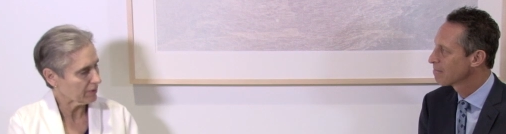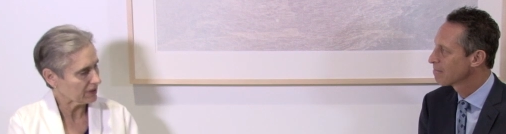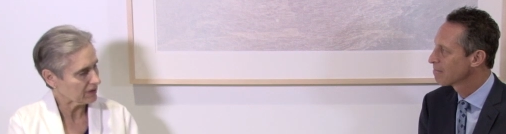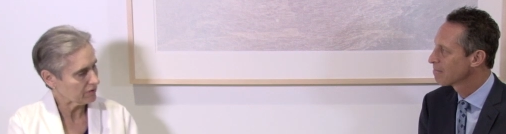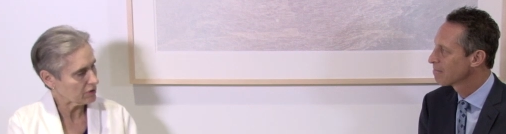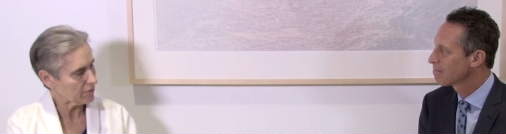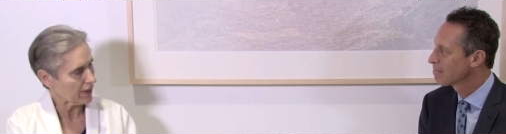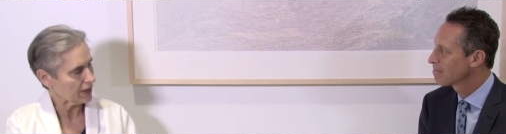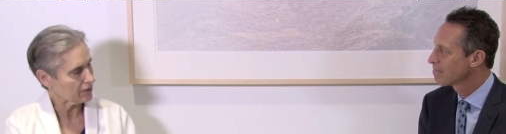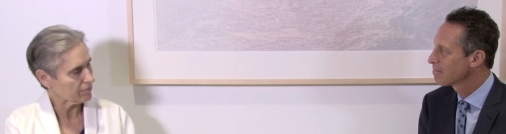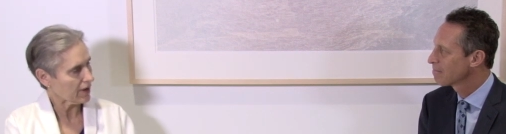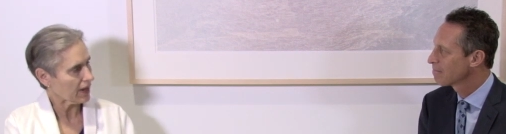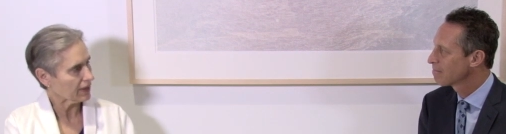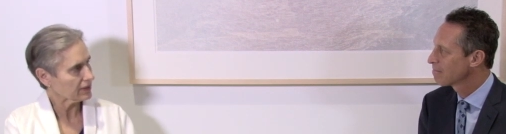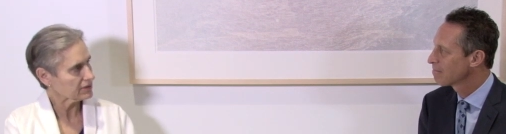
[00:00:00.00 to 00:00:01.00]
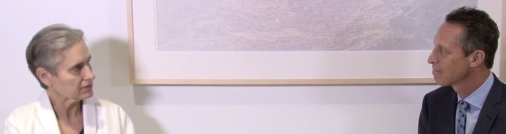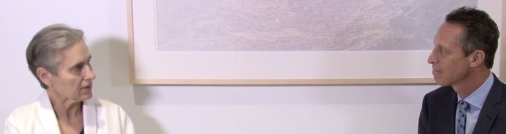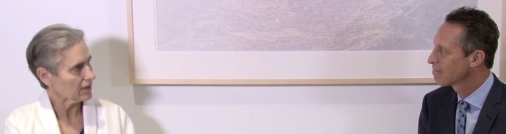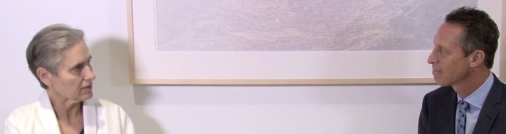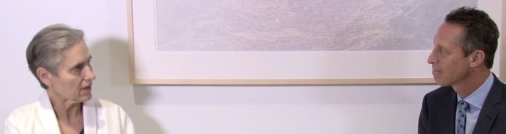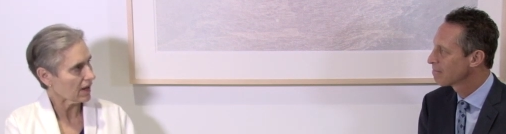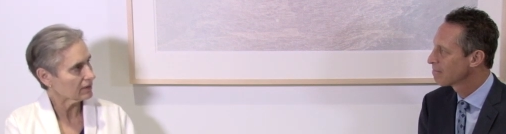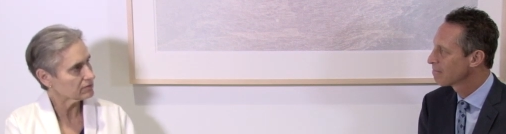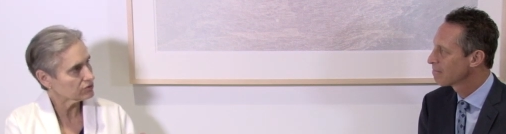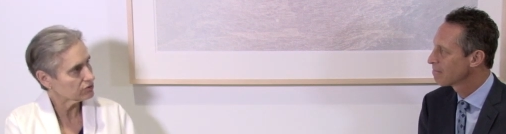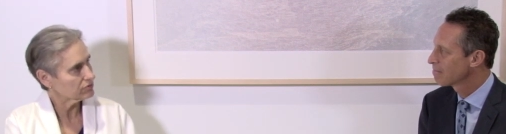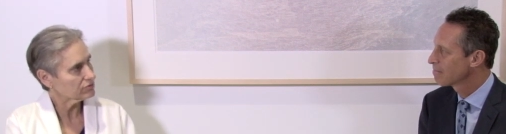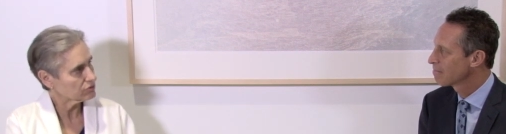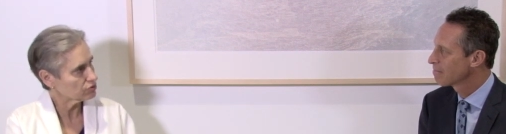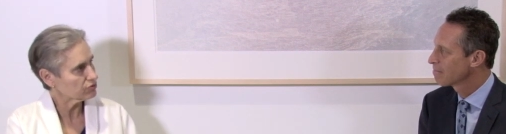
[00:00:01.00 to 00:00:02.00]
Speaker 1: by giving them antibiotics and not
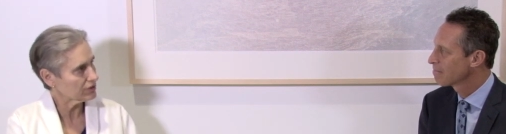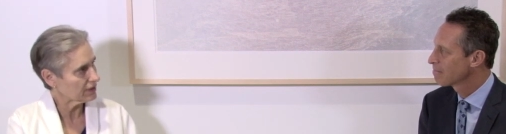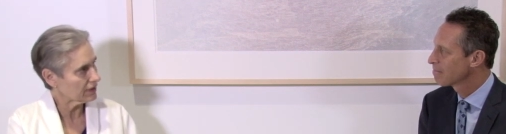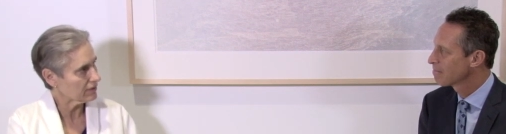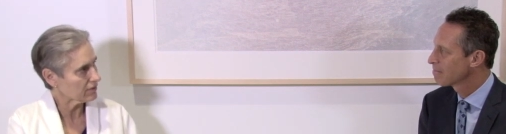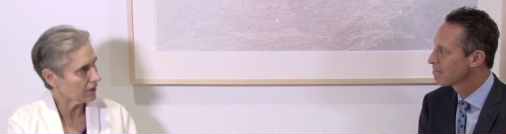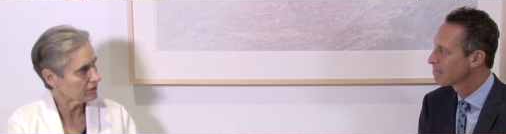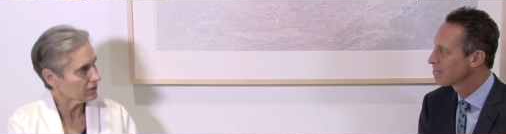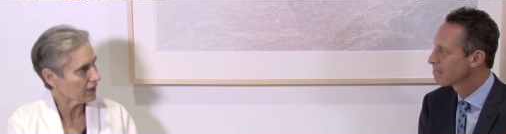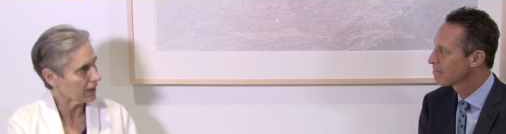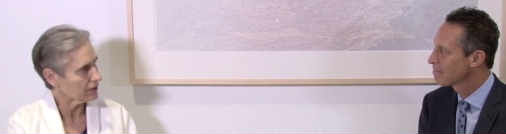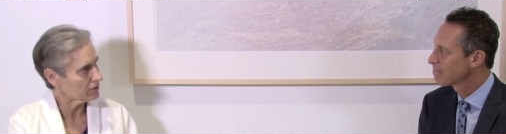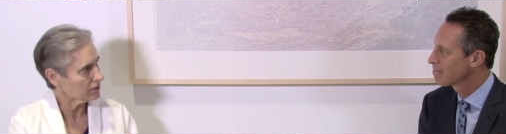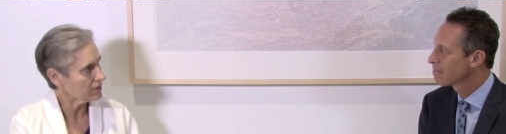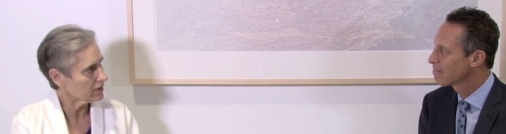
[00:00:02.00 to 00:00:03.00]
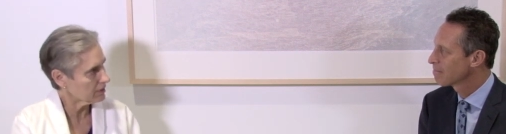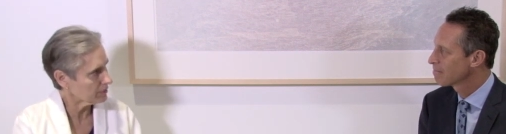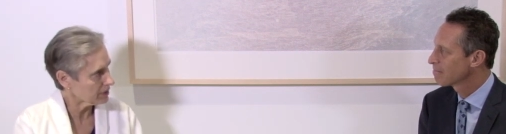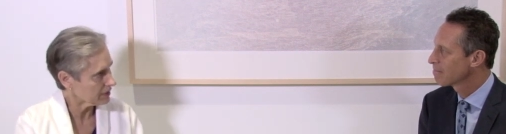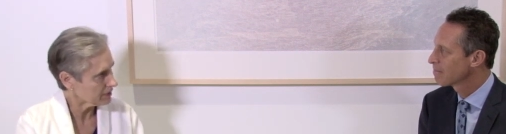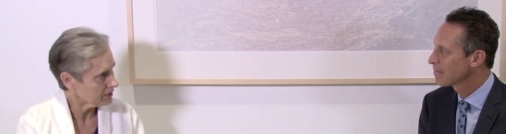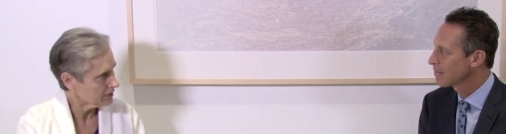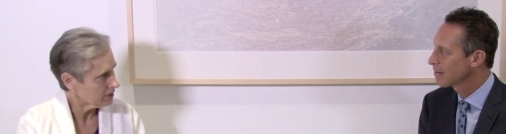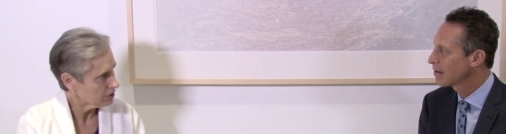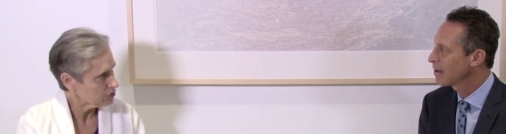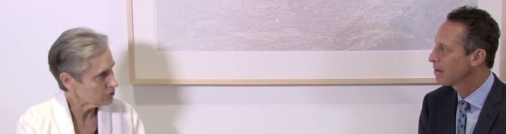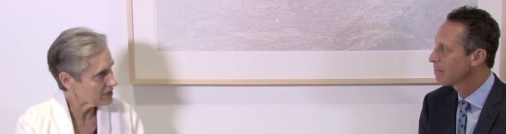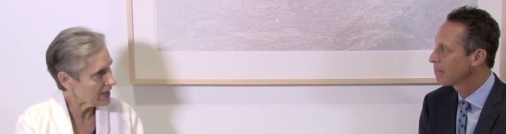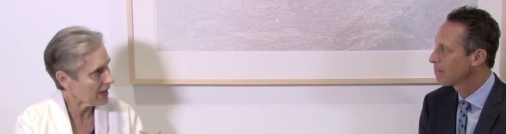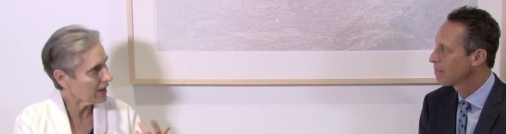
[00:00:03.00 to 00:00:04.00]
do, treating the underlying leukemia.
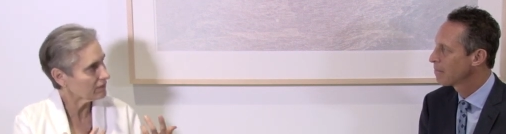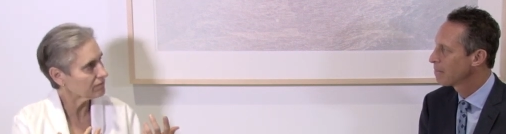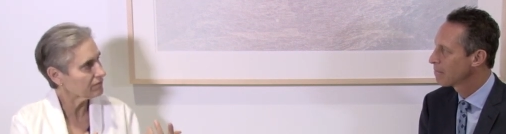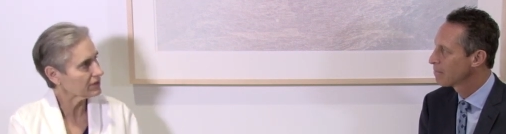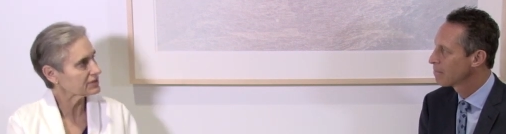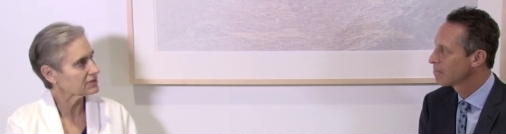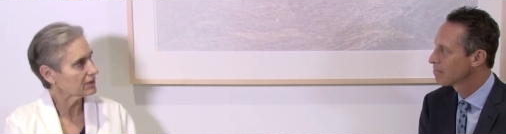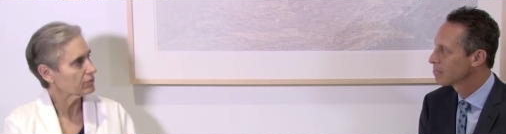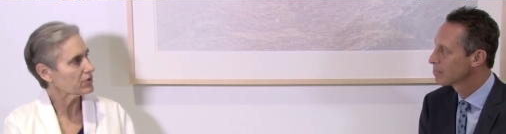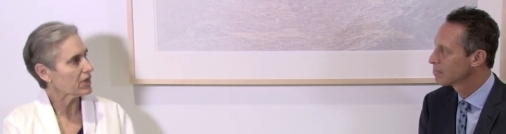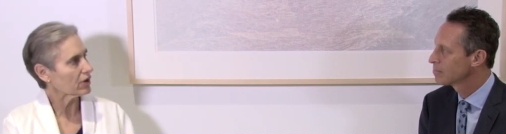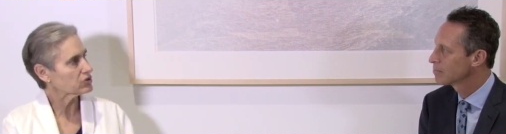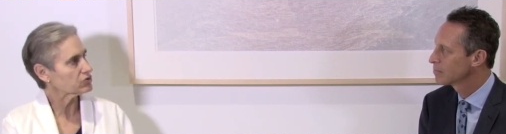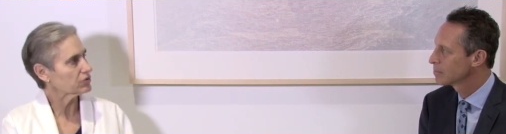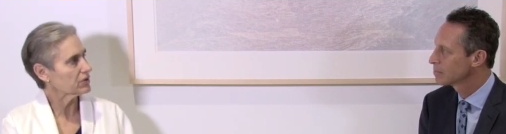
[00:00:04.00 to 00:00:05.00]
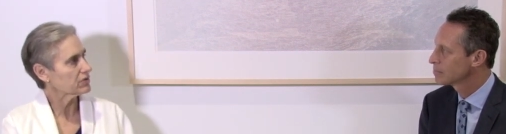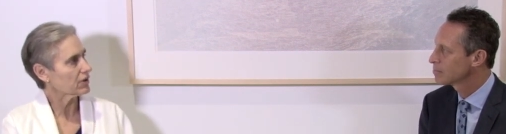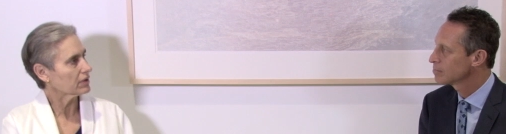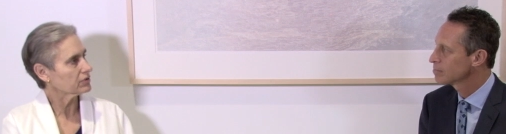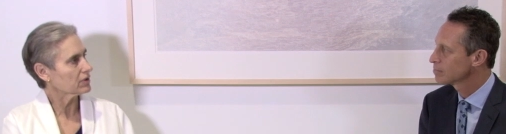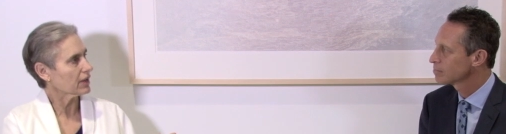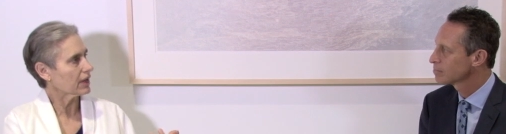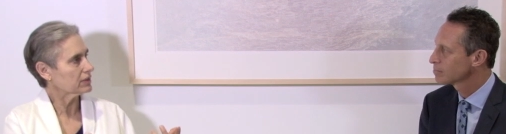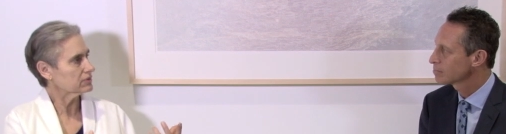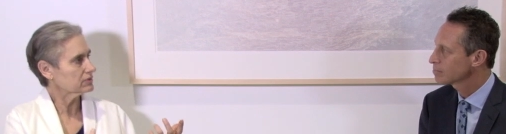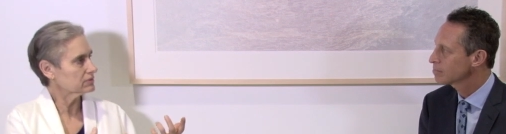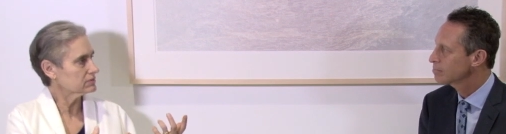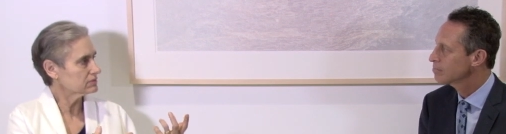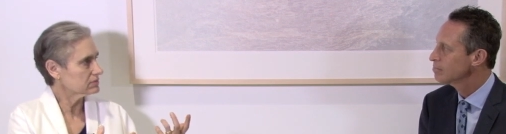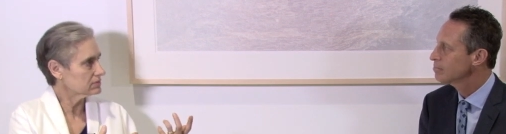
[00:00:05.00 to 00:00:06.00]
Yeah. You can't fix them without treating their underlying
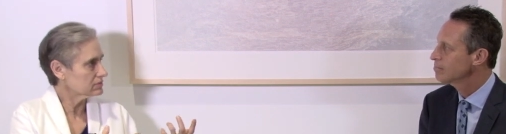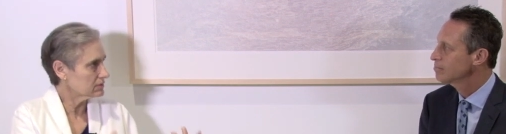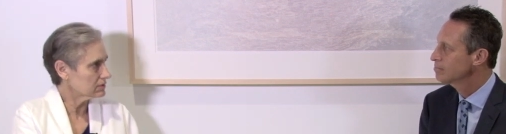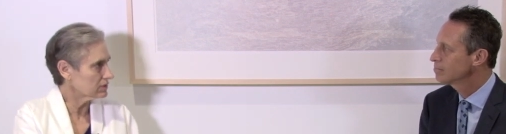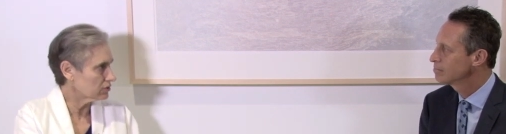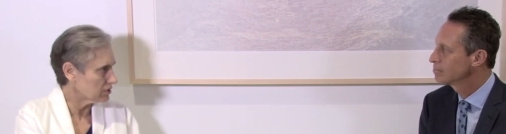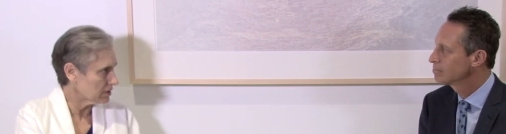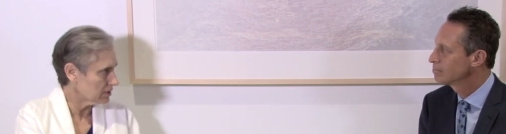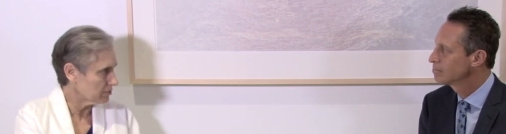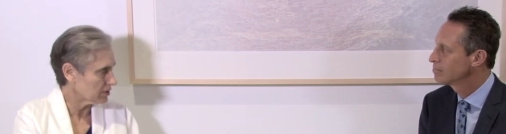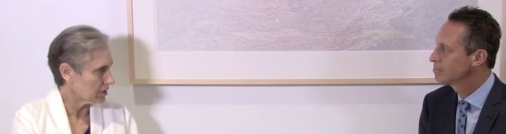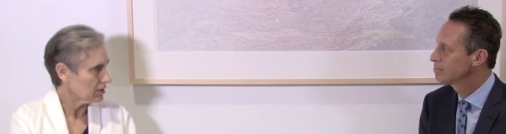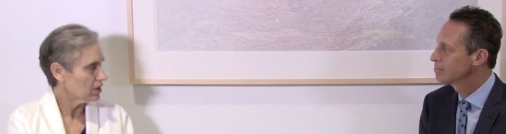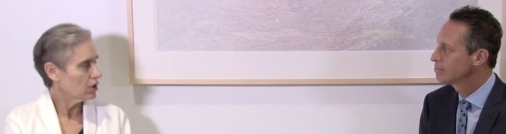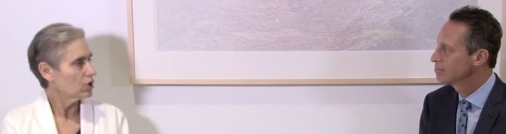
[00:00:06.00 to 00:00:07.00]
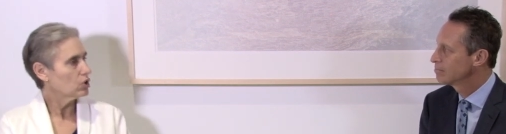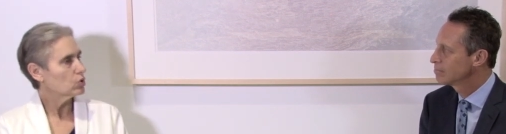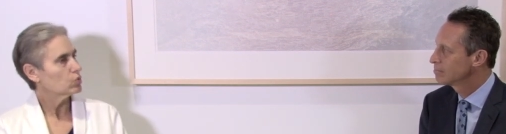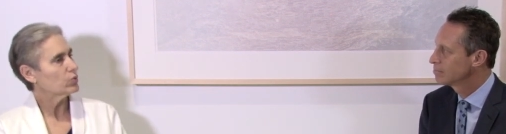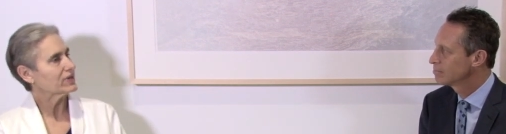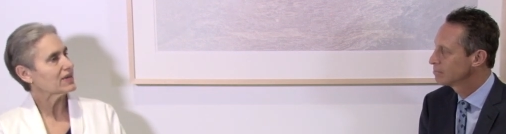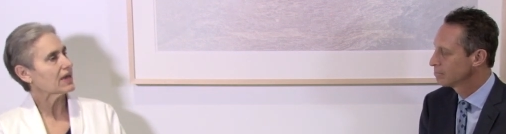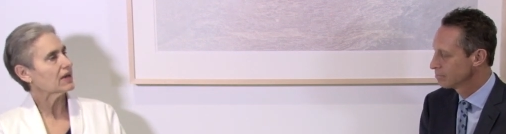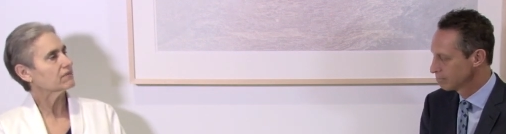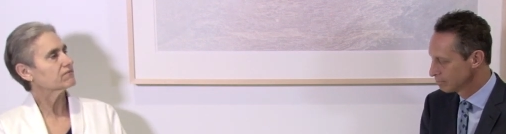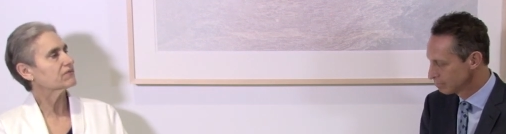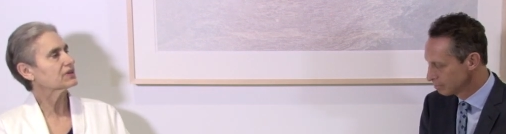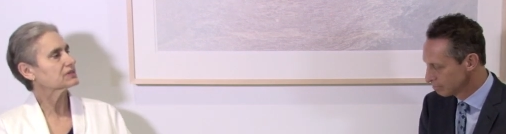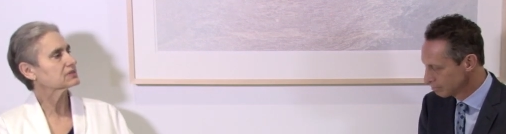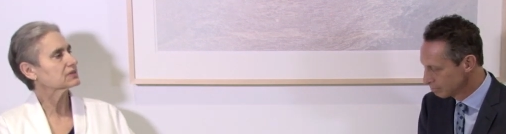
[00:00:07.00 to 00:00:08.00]
leukemia. We
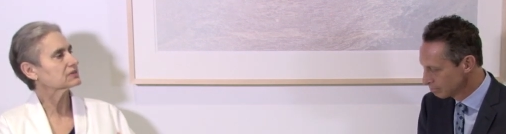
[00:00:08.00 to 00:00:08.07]
can't fix